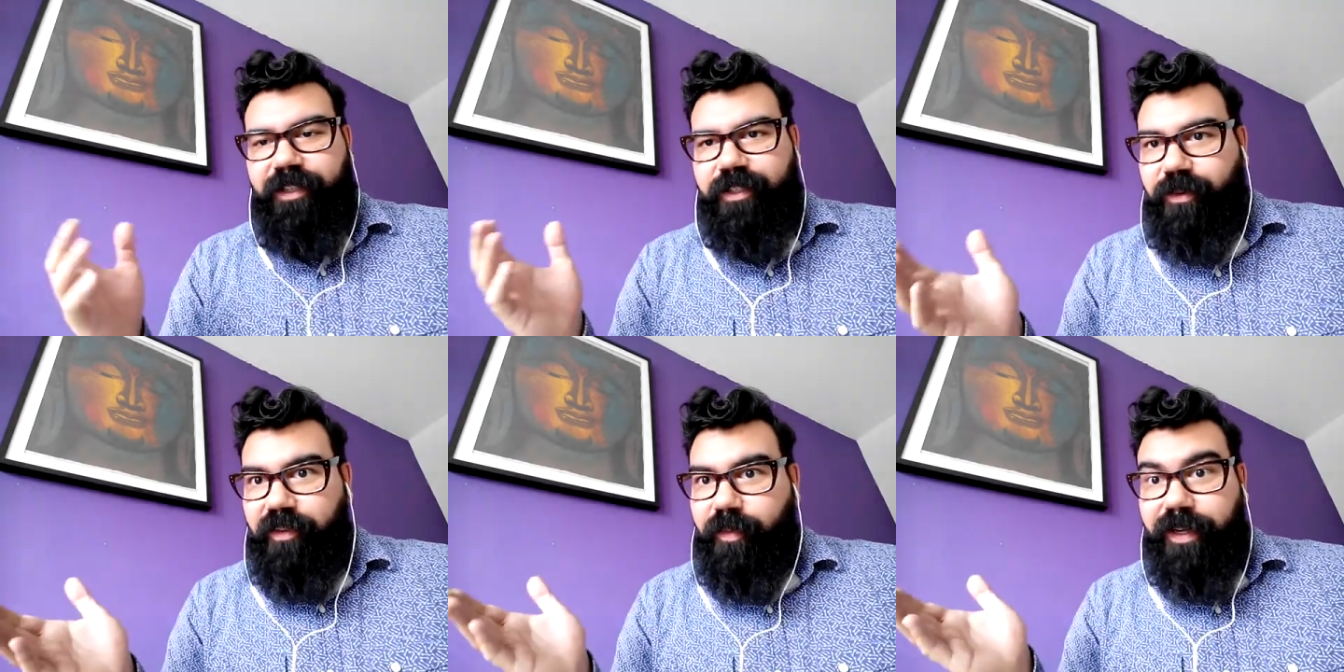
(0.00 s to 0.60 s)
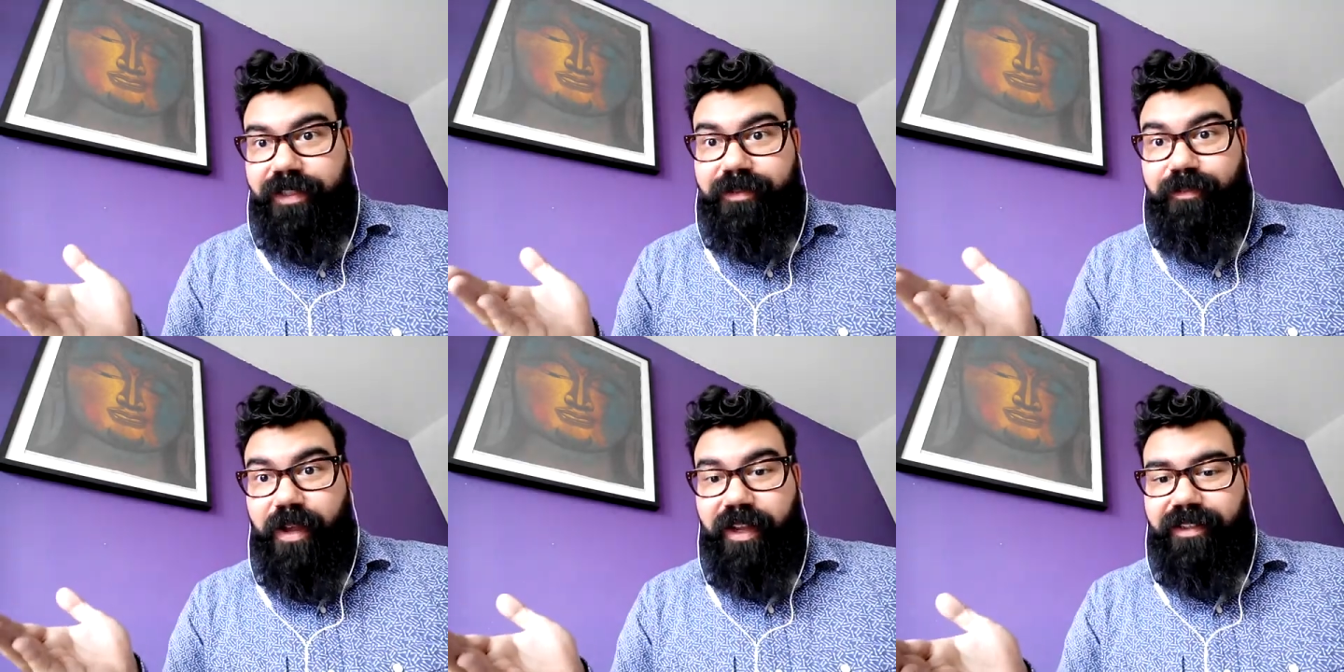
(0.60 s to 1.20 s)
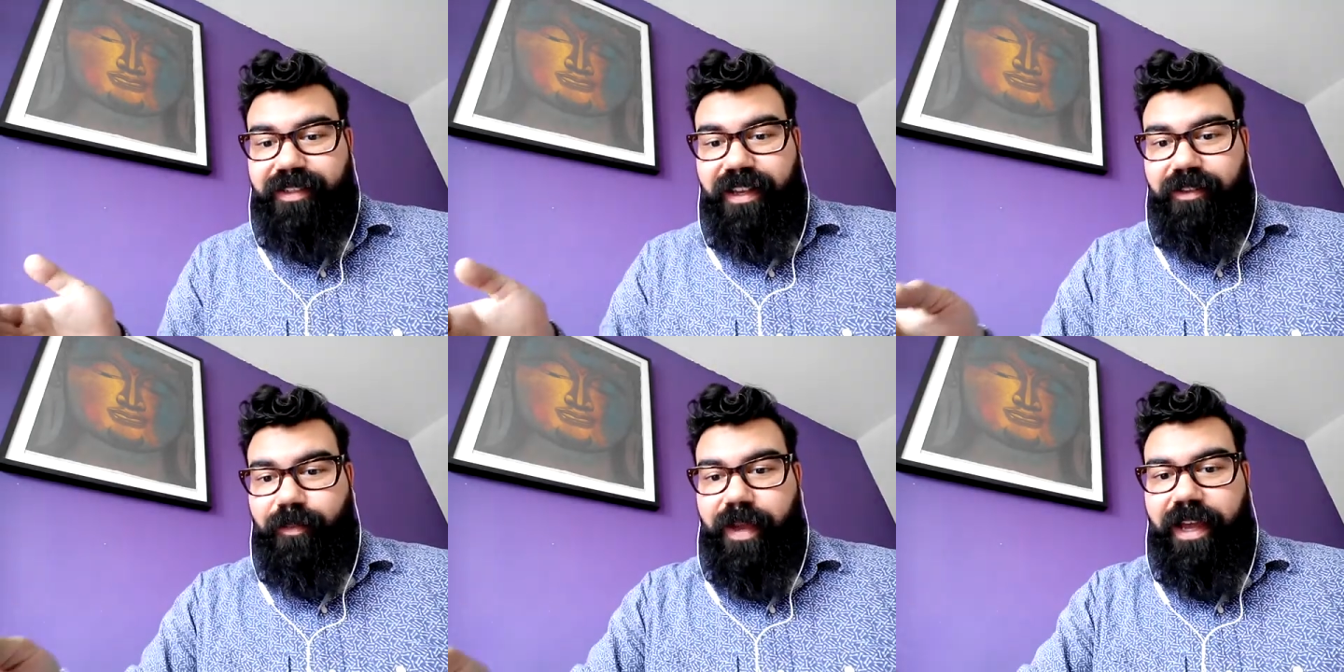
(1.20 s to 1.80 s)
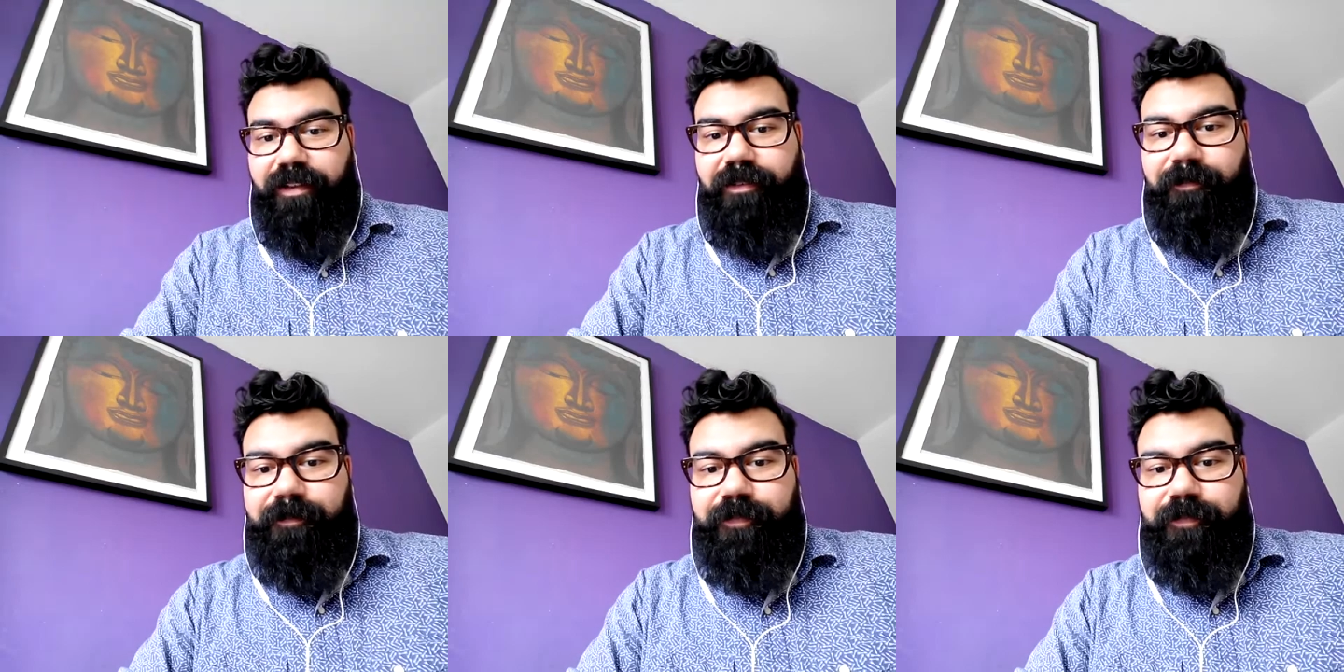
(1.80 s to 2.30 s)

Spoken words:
So everybody's pockets got a little padded.